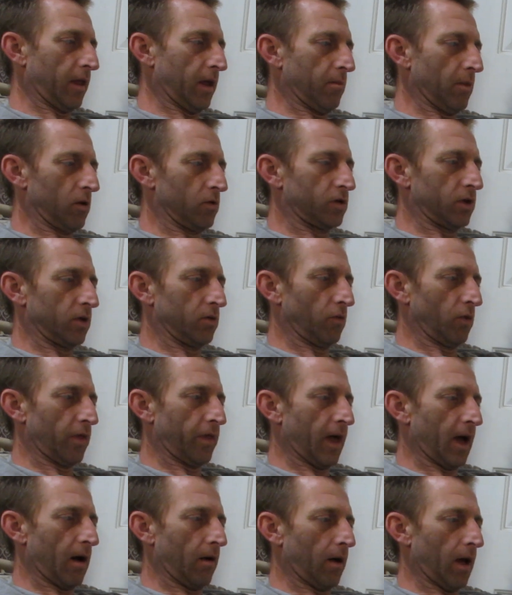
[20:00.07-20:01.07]
the motion
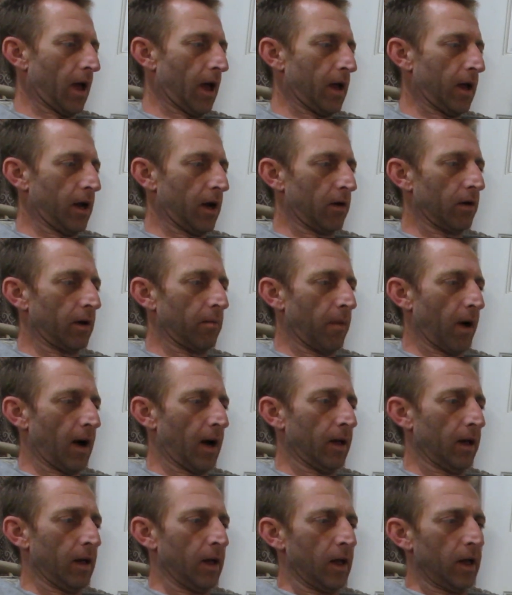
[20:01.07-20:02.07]
without a hearing
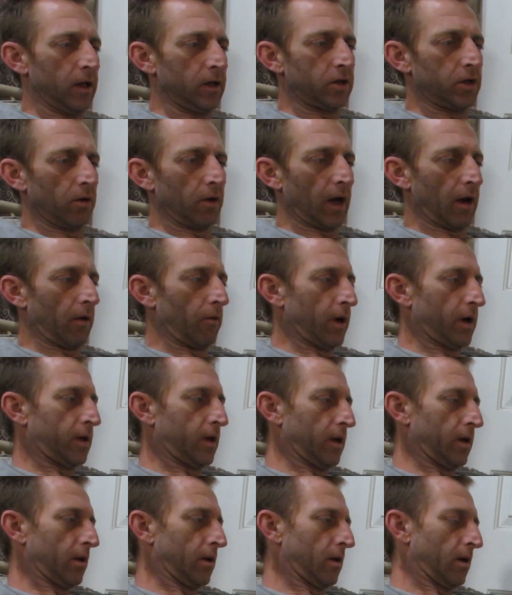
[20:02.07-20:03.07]
by issuing a
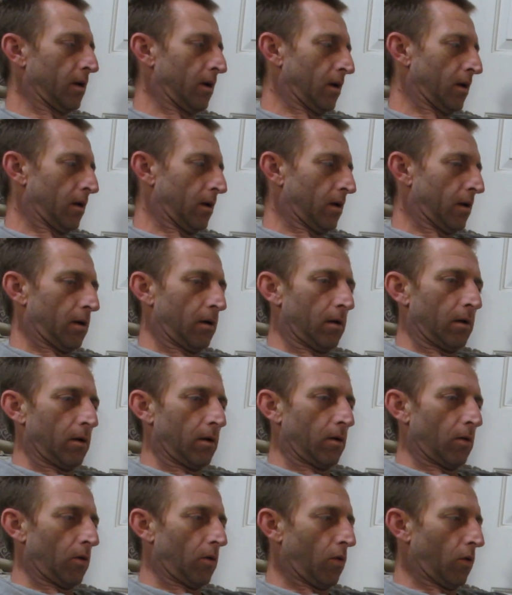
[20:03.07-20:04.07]
written
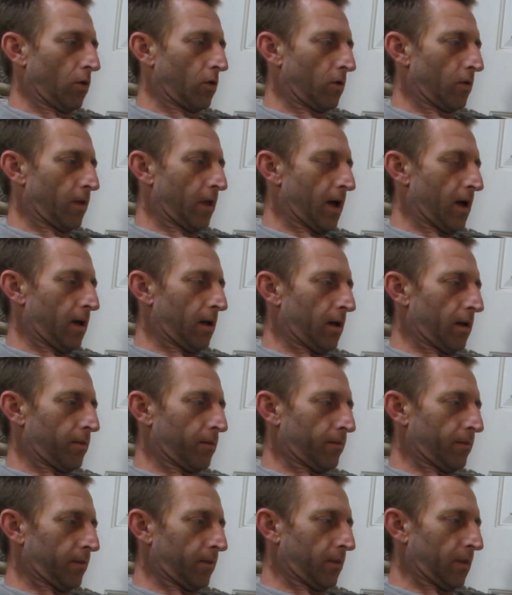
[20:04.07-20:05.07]
order that
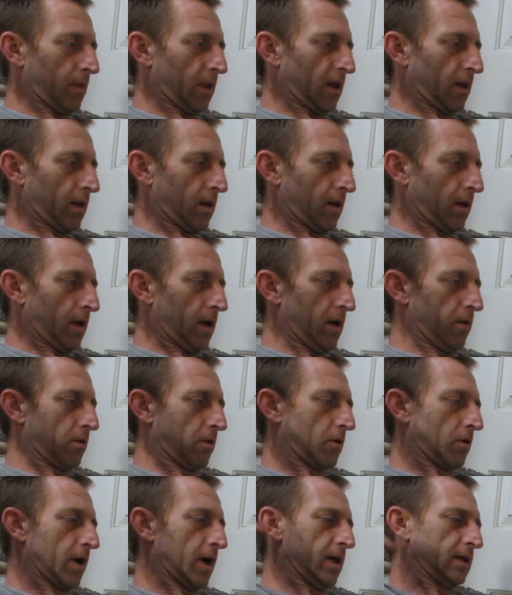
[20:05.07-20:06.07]

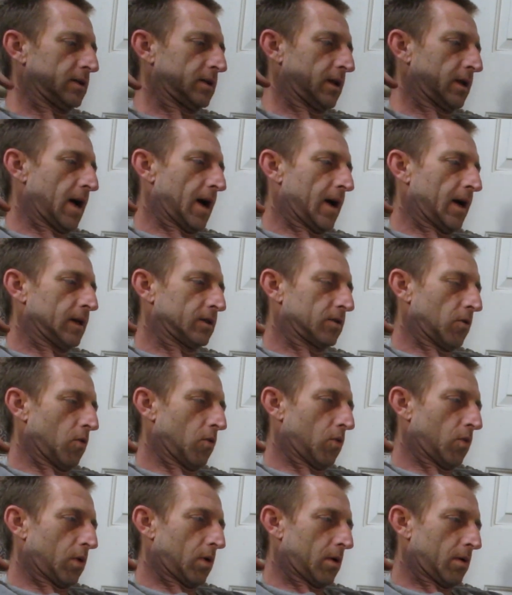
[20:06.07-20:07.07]
either grants, denies,
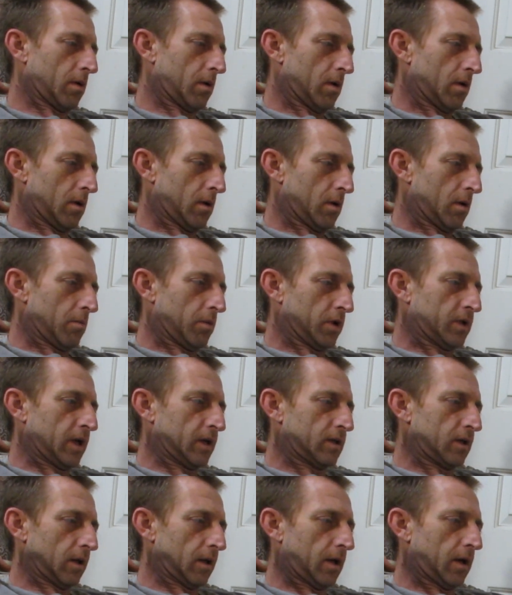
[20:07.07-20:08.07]
or
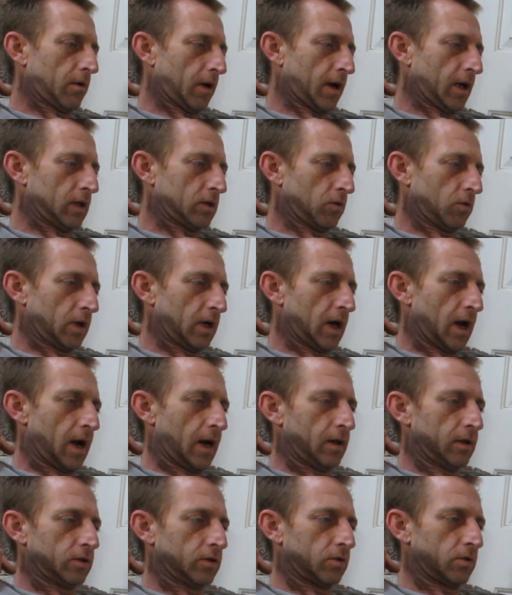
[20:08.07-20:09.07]
potentially grants or
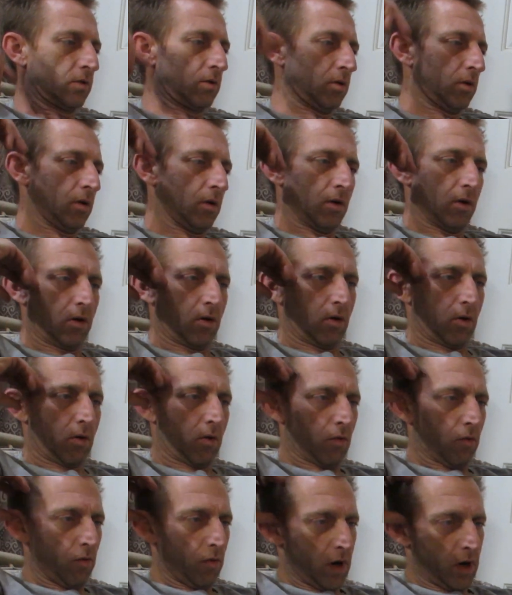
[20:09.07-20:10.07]
denies
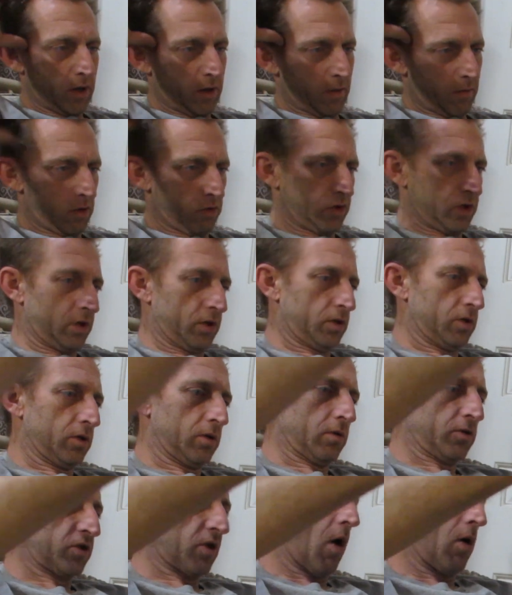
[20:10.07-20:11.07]
what the motion
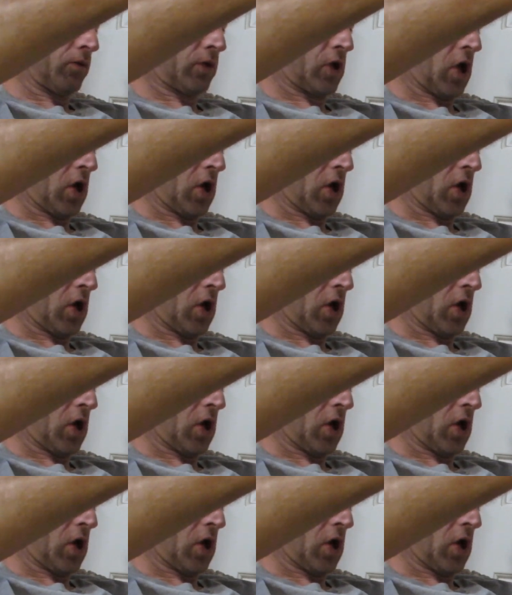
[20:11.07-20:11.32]
sought.